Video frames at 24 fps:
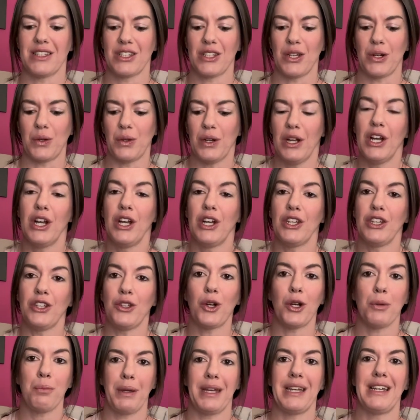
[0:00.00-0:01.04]
So
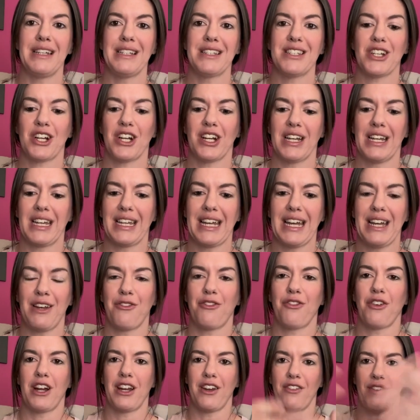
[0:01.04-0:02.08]
your pins are going to get in
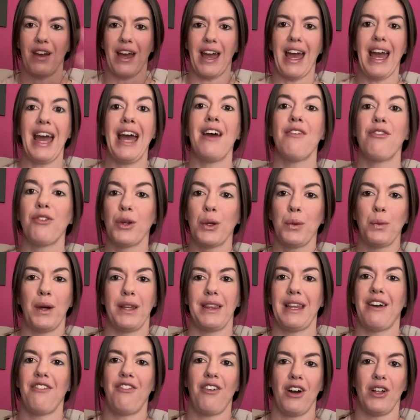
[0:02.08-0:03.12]
front of everyone
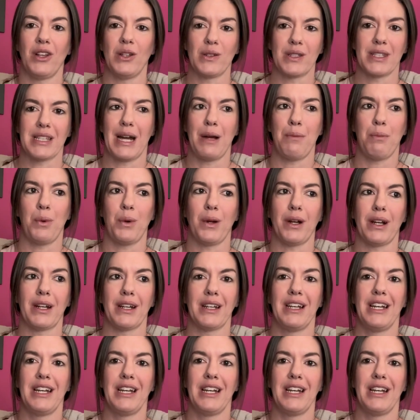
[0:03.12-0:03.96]
that follows that board.